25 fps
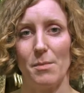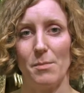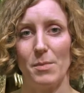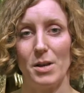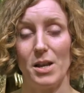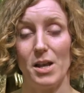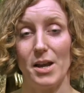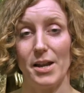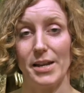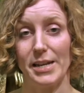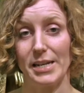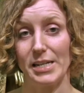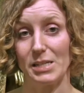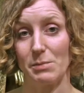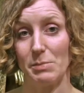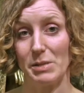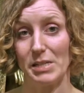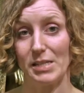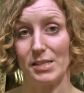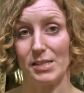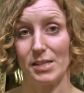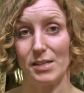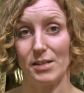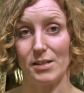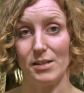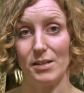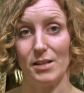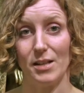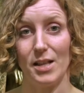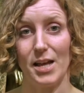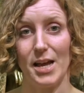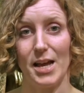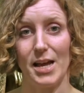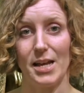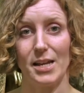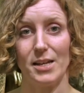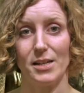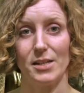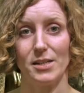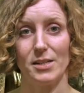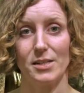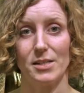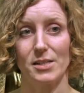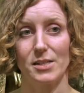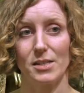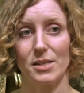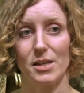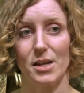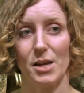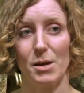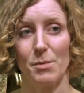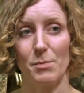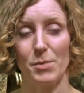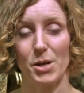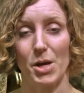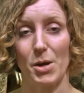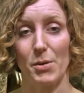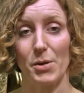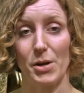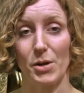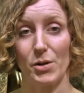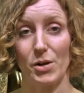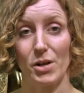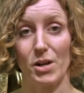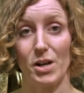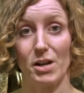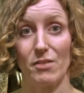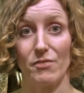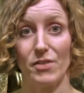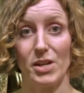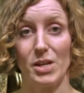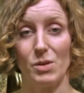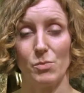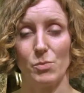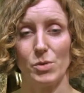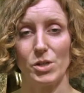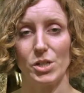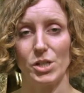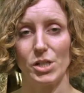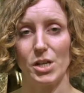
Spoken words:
learning to be still and going on a kind of inward